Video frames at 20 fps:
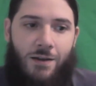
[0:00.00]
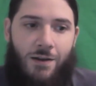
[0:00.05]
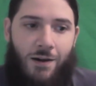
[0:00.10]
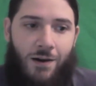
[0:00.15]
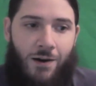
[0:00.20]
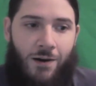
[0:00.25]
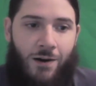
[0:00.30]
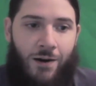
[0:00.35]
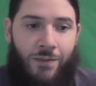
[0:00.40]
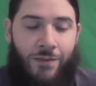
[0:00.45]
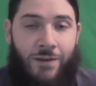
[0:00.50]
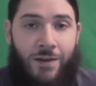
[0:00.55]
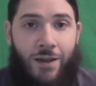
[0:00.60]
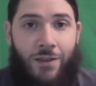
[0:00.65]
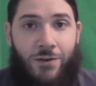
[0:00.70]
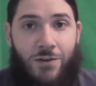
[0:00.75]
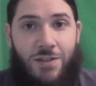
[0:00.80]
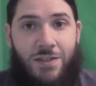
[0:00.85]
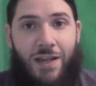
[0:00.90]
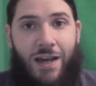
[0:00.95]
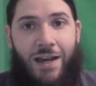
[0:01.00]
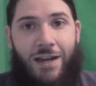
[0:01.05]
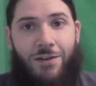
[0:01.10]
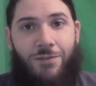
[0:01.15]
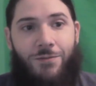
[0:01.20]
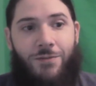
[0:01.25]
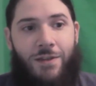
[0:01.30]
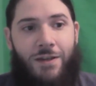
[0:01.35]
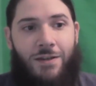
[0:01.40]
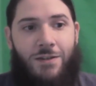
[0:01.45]
are on the other side of
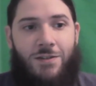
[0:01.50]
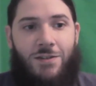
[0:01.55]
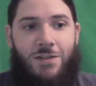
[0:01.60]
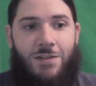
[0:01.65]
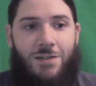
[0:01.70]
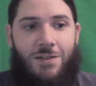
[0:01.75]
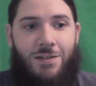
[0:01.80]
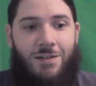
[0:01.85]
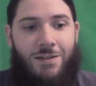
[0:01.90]
things.